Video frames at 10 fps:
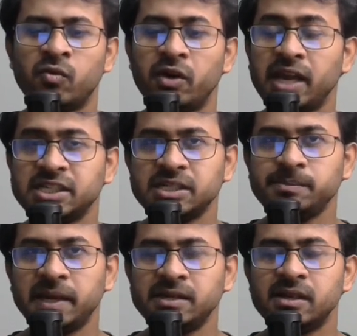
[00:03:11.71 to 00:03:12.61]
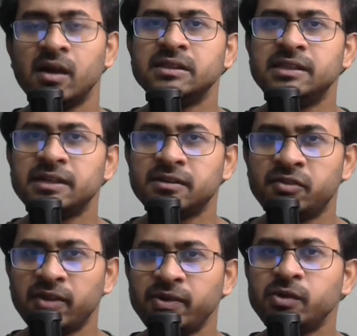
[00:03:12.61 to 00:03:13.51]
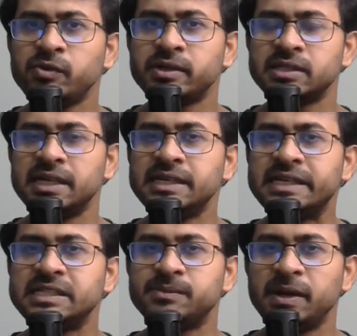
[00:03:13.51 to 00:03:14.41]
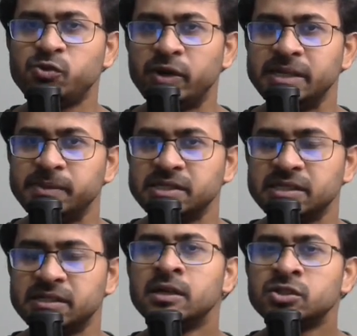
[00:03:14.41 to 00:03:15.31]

For Asian Paint, their revenue is increased by 20%.